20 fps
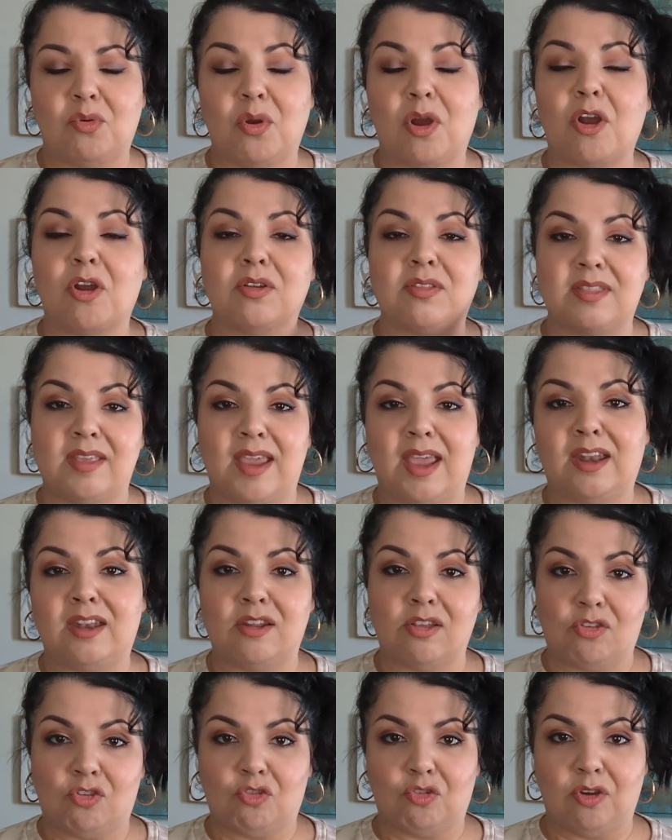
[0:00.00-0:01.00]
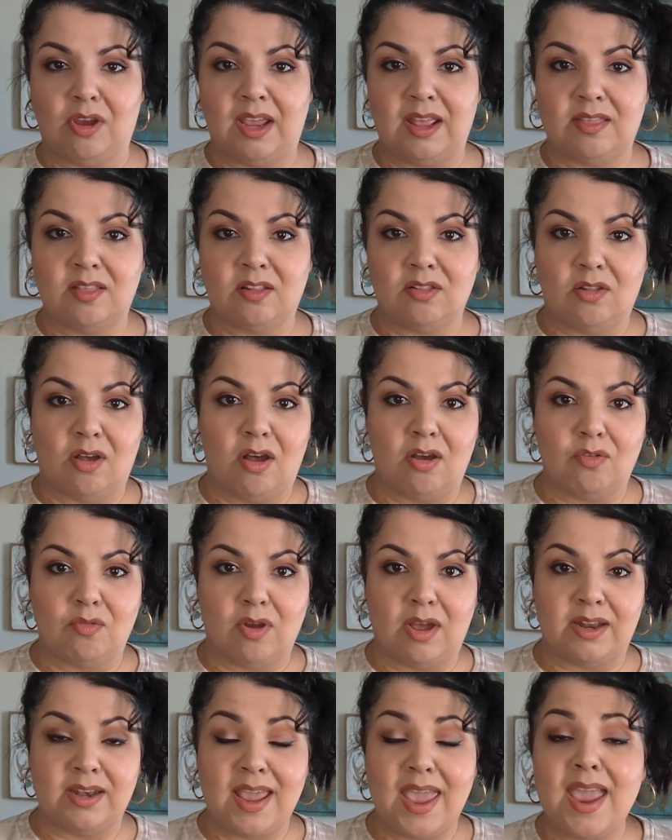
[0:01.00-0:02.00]
hurt the industry in the long
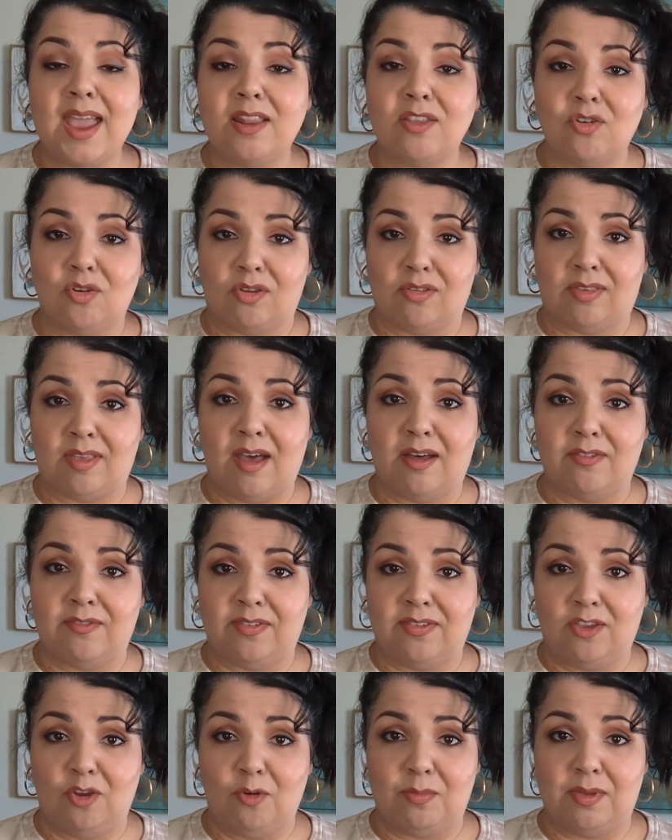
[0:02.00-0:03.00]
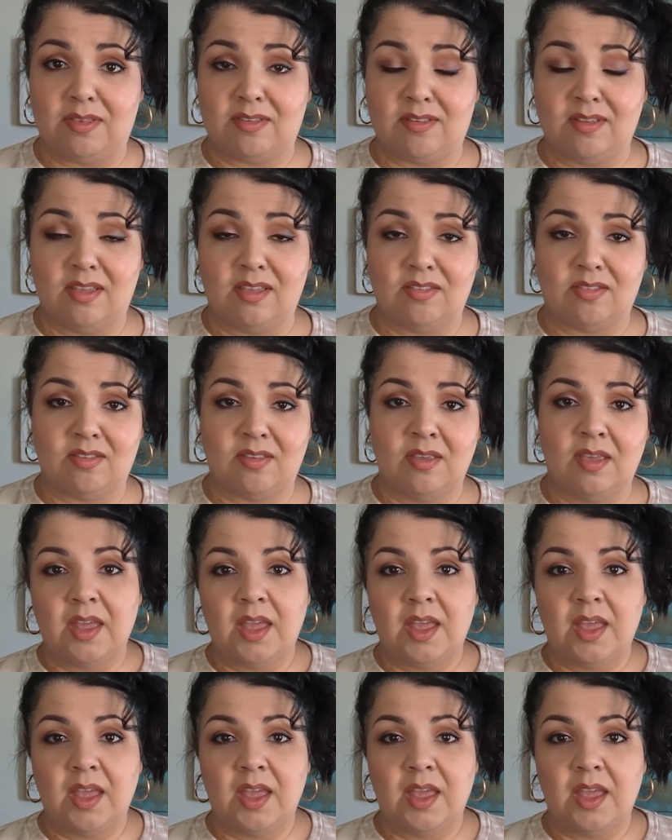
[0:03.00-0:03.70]
run and yourself, your business.